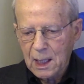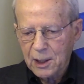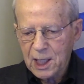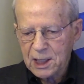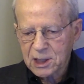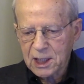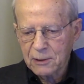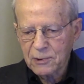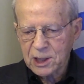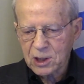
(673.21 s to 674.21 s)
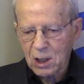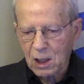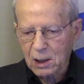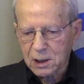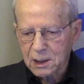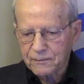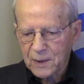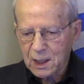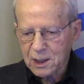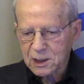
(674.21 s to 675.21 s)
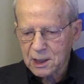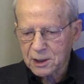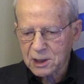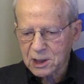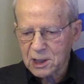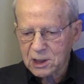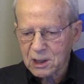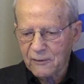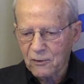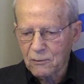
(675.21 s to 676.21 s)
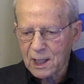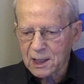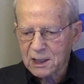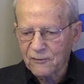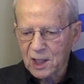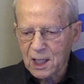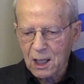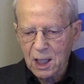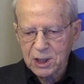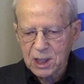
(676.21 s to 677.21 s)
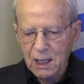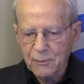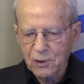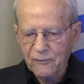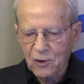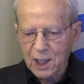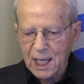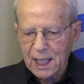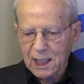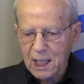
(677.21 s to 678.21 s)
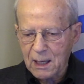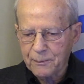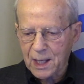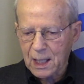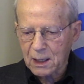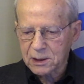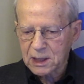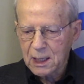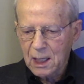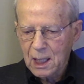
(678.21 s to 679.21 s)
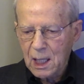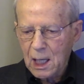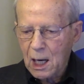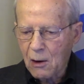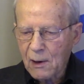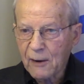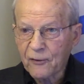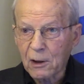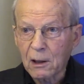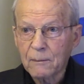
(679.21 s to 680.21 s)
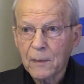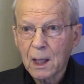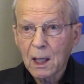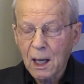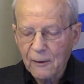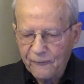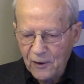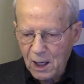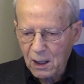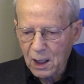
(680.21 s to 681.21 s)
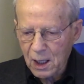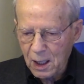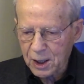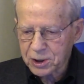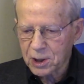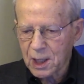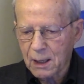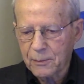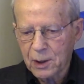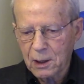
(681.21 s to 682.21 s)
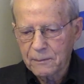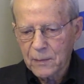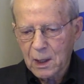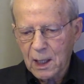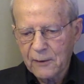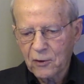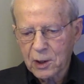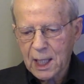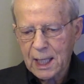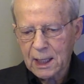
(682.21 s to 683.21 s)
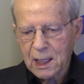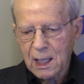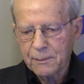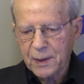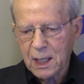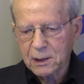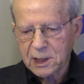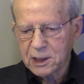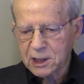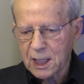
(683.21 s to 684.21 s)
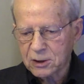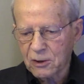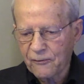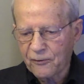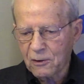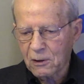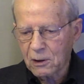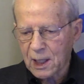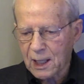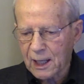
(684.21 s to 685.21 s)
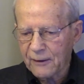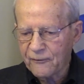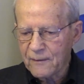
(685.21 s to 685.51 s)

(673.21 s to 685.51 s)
These did result in the synthesis of a relatively large number of organic compounds. However, a far larger number of organic compounds essential for life